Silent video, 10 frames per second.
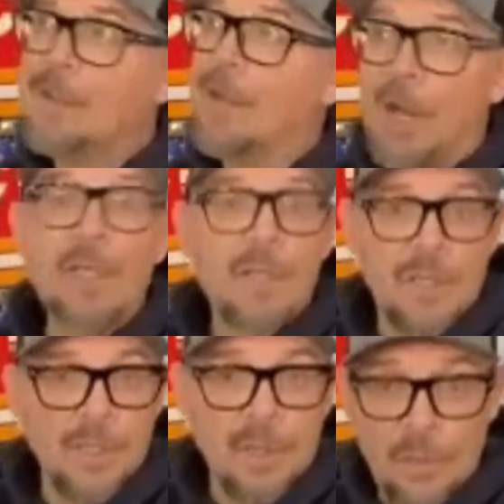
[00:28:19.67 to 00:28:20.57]
gotten
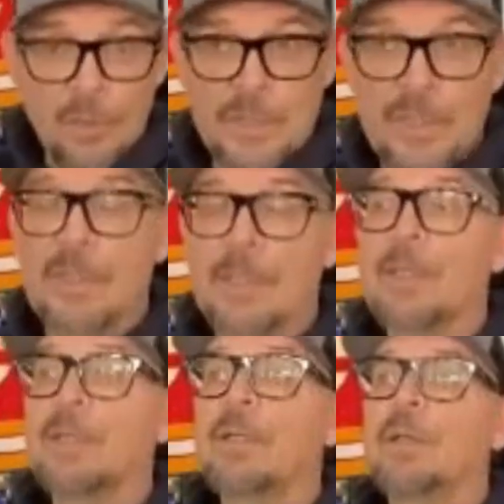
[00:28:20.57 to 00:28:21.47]
close.
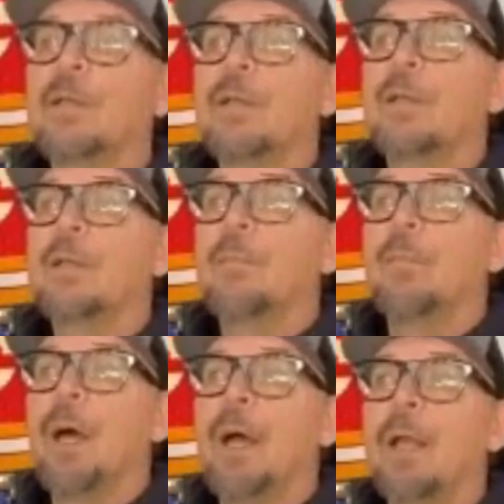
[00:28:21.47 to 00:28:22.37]

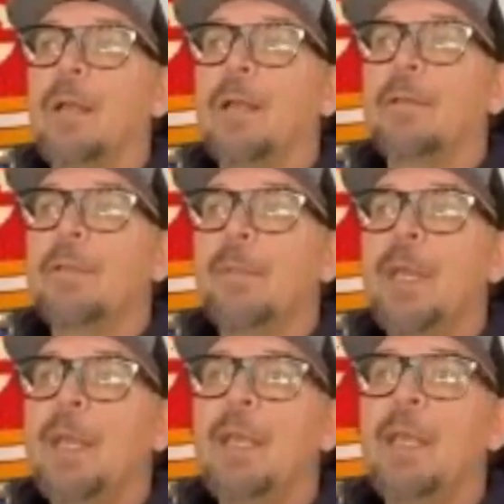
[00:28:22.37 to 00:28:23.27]
But to
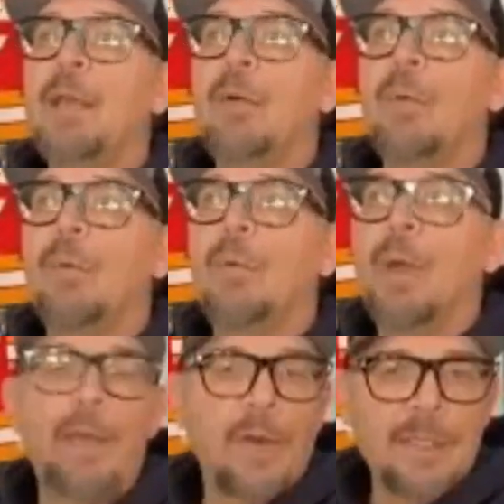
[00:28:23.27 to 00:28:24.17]
me,
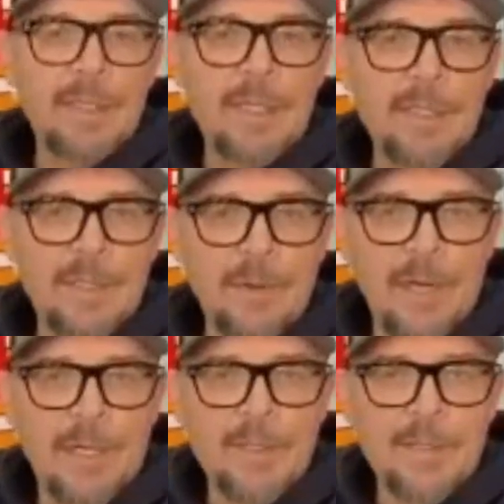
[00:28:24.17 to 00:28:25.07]
Wayne Gretzky's the
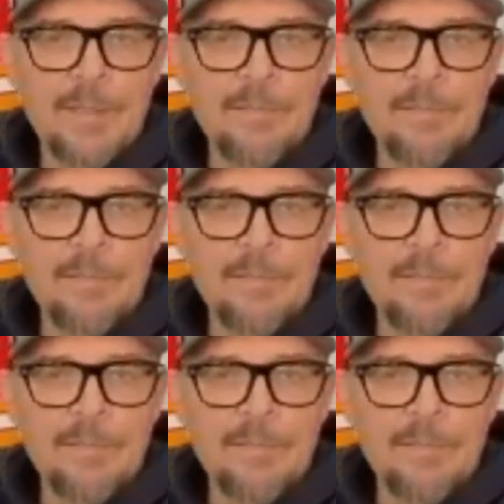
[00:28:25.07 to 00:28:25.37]
greatest.